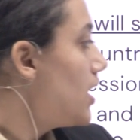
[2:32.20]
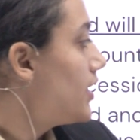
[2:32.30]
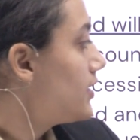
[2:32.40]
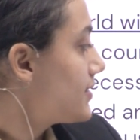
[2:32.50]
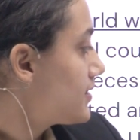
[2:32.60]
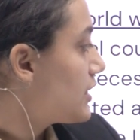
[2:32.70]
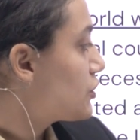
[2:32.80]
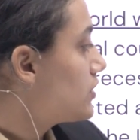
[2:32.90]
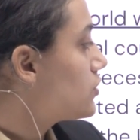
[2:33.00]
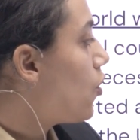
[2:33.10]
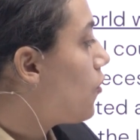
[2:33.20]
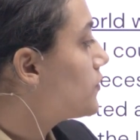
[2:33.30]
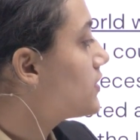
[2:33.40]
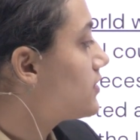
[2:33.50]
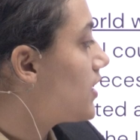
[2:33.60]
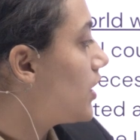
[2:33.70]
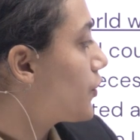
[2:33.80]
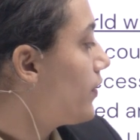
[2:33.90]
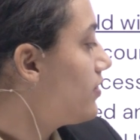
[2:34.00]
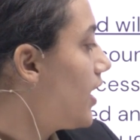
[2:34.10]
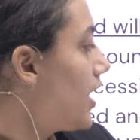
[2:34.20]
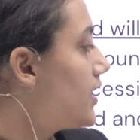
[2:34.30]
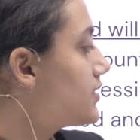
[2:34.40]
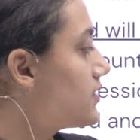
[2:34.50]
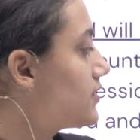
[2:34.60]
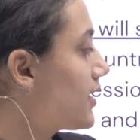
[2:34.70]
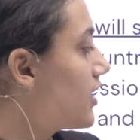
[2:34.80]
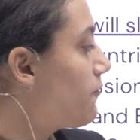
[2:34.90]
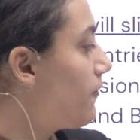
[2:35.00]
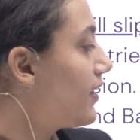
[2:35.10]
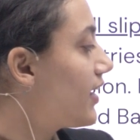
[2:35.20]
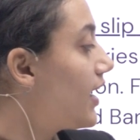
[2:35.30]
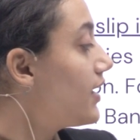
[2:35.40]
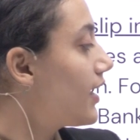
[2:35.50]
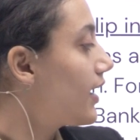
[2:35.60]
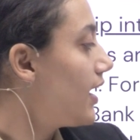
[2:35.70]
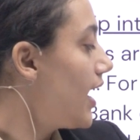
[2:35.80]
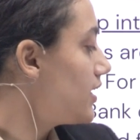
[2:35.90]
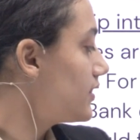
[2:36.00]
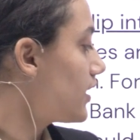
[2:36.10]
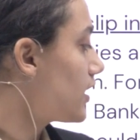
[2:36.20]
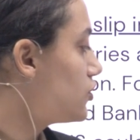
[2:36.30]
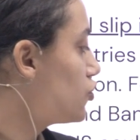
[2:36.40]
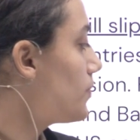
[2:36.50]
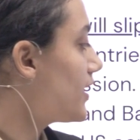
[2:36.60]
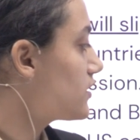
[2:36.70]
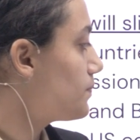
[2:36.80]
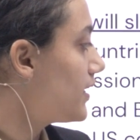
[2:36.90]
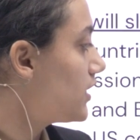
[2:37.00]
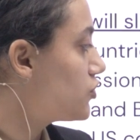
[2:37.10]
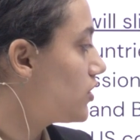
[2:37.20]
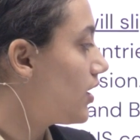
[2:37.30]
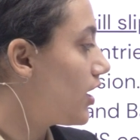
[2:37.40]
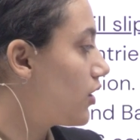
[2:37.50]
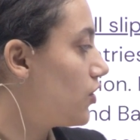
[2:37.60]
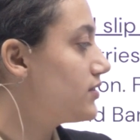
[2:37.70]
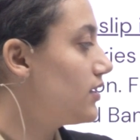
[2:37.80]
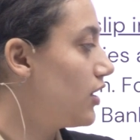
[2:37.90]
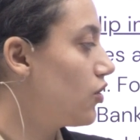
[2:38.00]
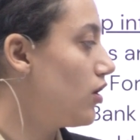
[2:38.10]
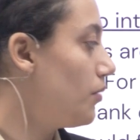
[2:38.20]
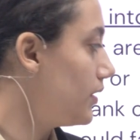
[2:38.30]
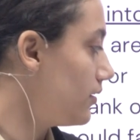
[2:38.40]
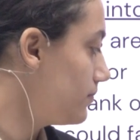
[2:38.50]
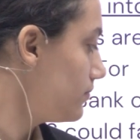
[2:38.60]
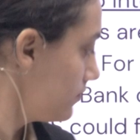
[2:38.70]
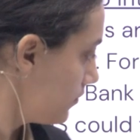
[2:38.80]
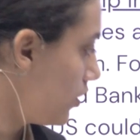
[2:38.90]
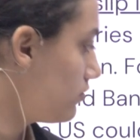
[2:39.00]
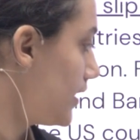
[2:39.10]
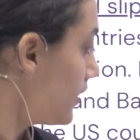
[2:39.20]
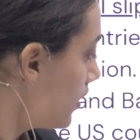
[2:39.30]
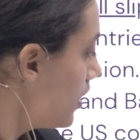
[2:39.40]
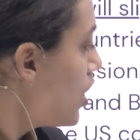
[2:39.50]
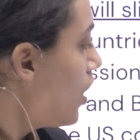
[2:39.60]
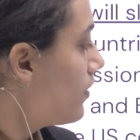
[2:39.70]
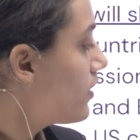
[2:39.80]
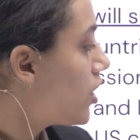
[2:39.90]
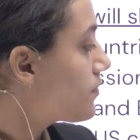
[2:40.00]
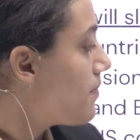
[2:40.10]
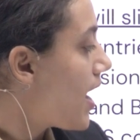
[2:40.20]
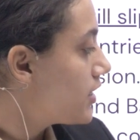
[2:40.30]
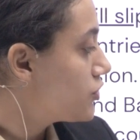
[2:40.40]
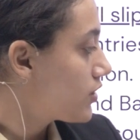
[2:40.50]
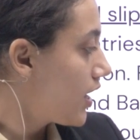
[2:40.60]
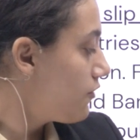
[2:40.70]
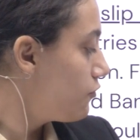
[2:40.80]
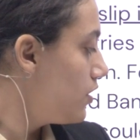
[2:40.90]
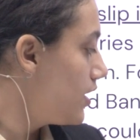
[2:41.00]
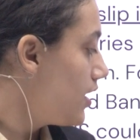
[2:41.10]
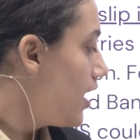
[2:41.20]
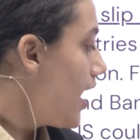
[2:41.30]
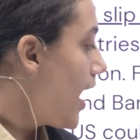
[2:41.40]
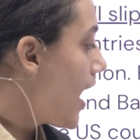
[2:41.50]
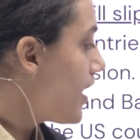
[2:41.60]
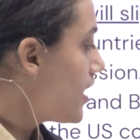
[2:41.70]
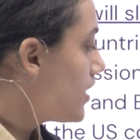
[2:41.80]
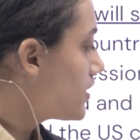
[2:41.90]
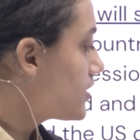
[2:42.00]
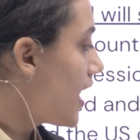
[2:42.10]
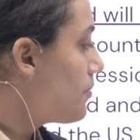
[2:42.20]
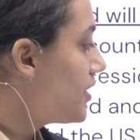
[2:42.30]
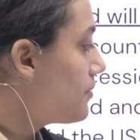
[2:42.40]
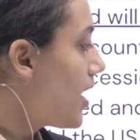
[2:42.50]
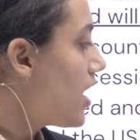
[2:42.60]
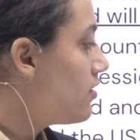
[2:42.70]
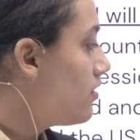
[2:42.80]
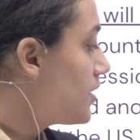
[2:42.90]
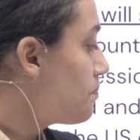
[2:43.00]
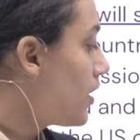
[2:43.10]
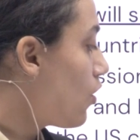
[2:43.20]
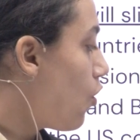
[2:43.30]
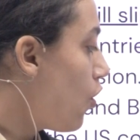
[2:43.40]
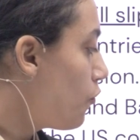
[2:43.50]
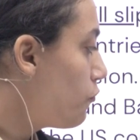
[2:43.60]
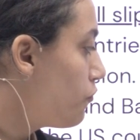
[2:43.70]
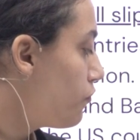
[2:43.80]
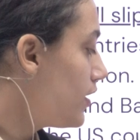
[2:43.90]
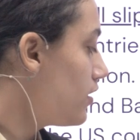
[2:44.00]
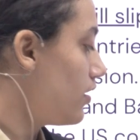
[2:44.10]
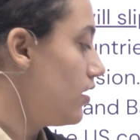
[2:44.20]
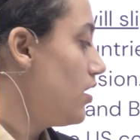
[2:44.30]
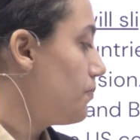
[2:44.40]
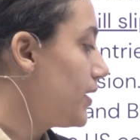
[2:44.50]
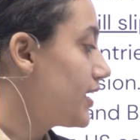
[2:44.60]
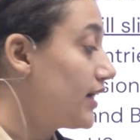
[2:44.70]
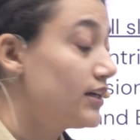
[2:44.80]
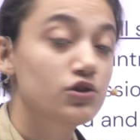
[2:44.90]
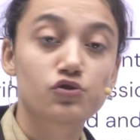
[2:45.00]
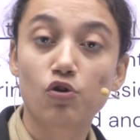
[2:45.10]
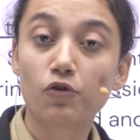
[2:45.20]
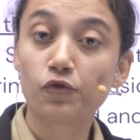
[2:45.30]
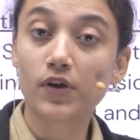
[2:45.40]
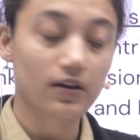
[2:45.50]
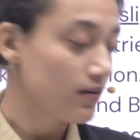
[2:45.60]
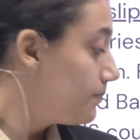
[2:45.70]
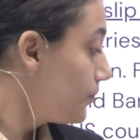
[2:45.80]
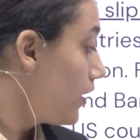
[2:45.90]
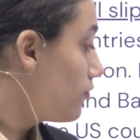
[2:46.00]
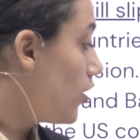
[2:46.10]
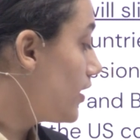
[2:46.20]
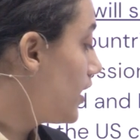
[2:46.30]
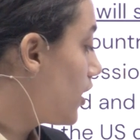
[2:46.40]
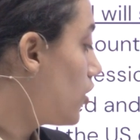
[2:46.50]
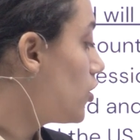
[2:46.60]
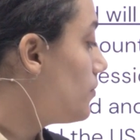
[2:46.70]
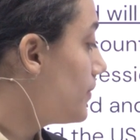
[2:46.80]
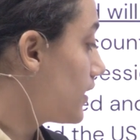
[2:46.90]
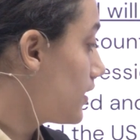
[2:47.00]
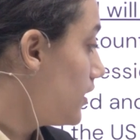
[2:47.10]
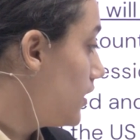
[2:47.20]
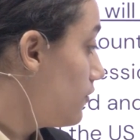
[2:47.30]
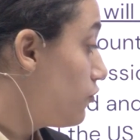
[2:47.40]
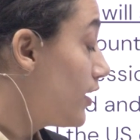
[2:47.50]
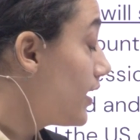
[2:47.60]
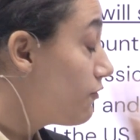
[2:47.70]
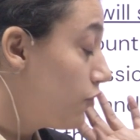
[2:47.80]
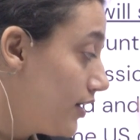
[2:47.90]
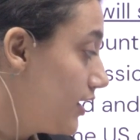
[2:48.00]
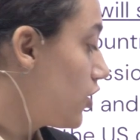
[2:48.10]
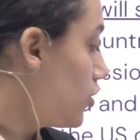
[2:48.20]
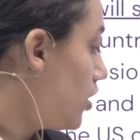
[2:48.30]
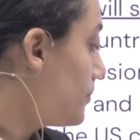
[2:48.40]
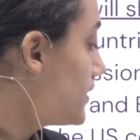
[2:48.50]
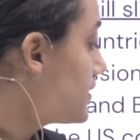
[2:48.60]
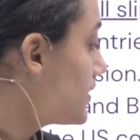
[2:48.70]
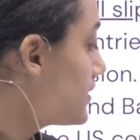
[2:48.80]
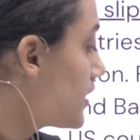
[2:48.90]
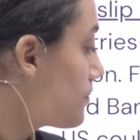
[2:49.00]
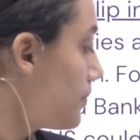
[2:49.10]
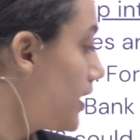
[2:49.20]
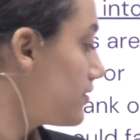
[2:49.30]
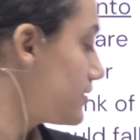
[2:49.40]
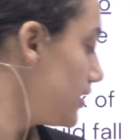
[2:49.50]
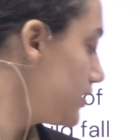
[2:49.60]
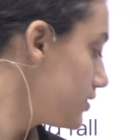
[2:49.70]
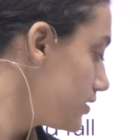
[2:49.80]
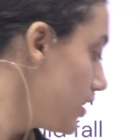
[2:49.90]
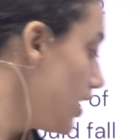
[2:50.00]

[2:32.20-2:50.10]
Recessions often start when there is a significant decline in the consumer expenditure across an economy. Alright, when not managed carefully and in a timely manner, it may often be catastrophic for an economy since it may result